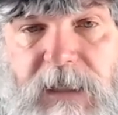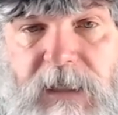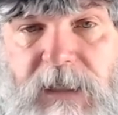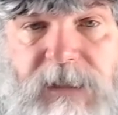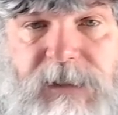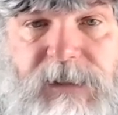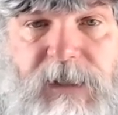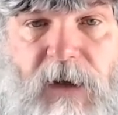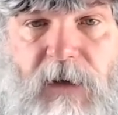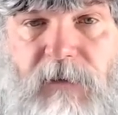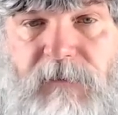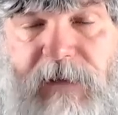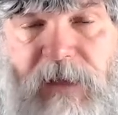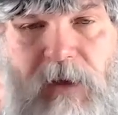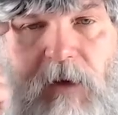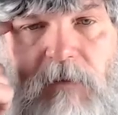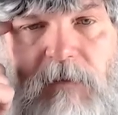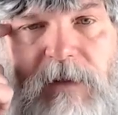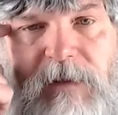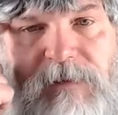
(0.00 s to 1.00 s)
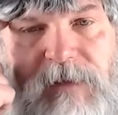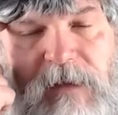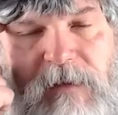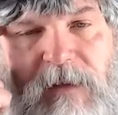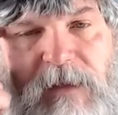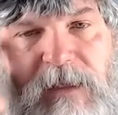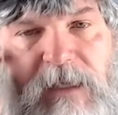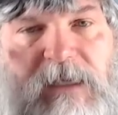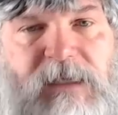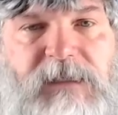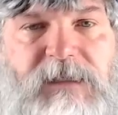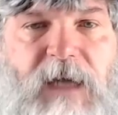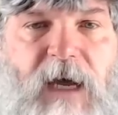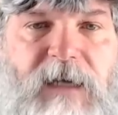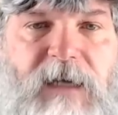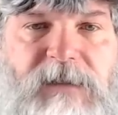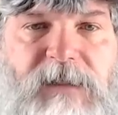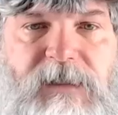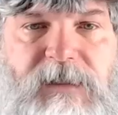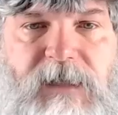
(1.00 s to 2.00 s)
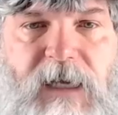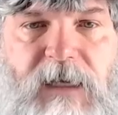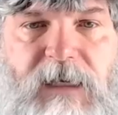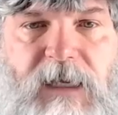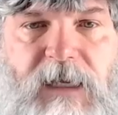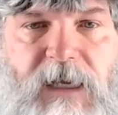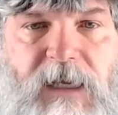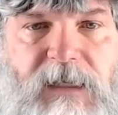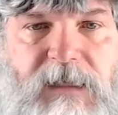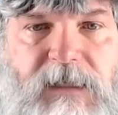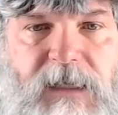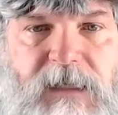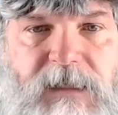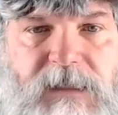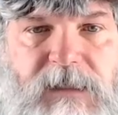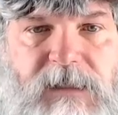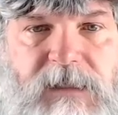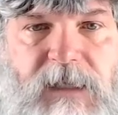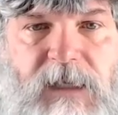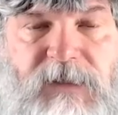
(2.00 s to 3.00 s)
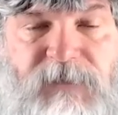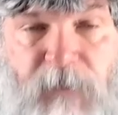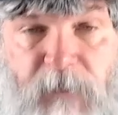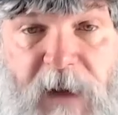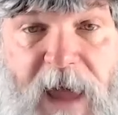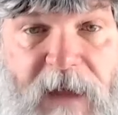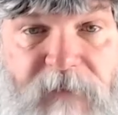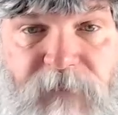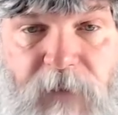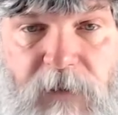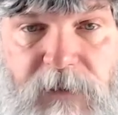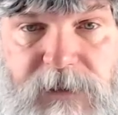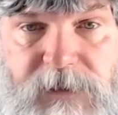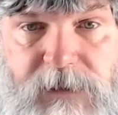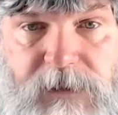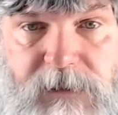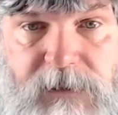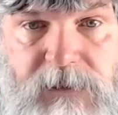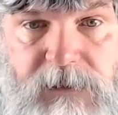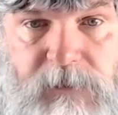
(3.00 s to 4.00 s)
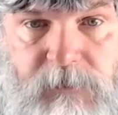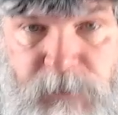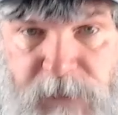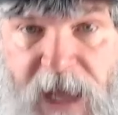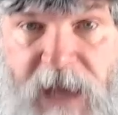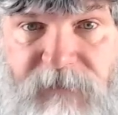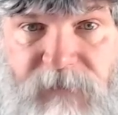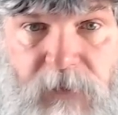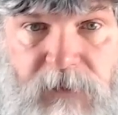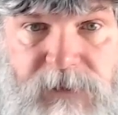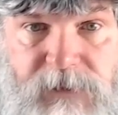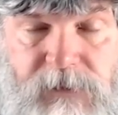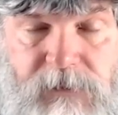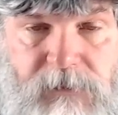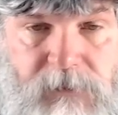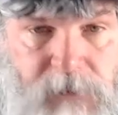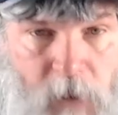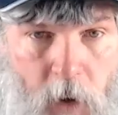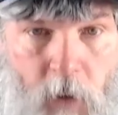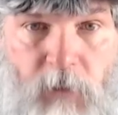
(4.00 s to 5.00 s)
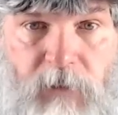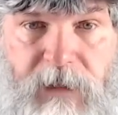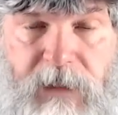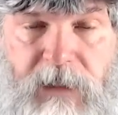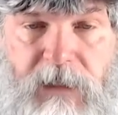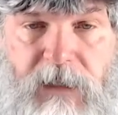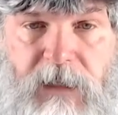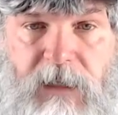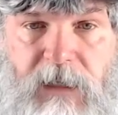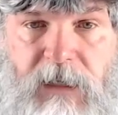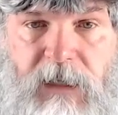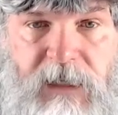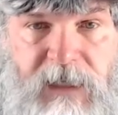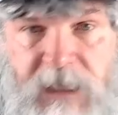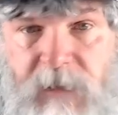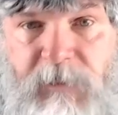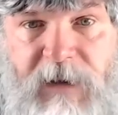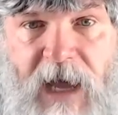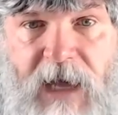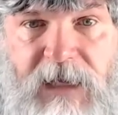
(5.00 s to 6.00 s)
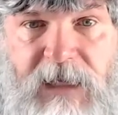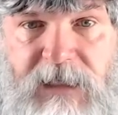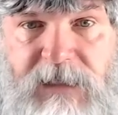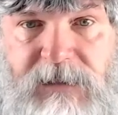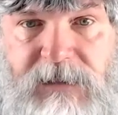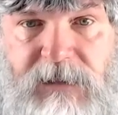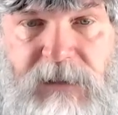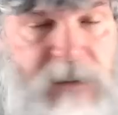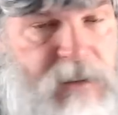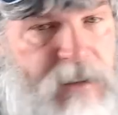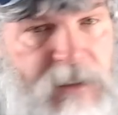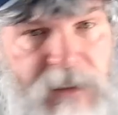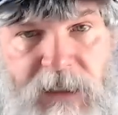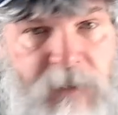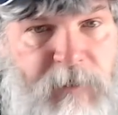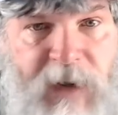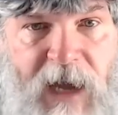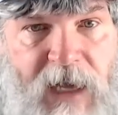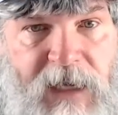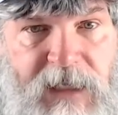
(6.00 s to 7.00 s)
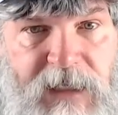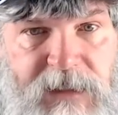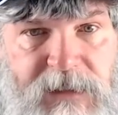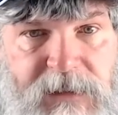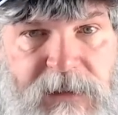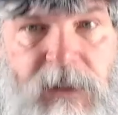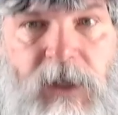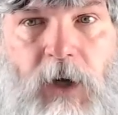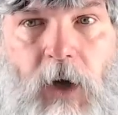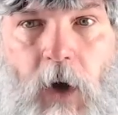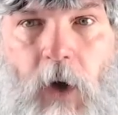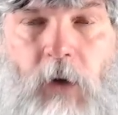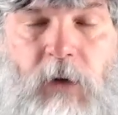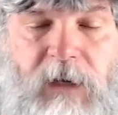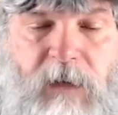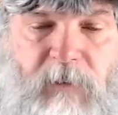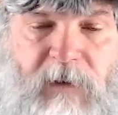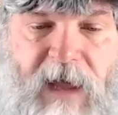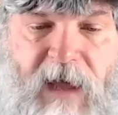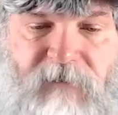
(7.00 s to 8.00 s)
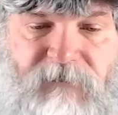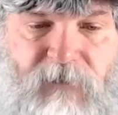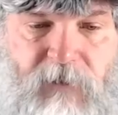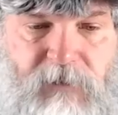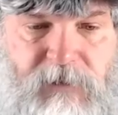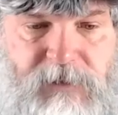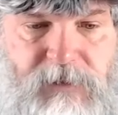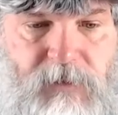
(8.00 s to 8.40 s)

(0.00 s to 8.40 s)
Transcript: So the only thing that this does is it, it it's it's for black folks, black folks only, ni blankies, ni blankies, only black folks.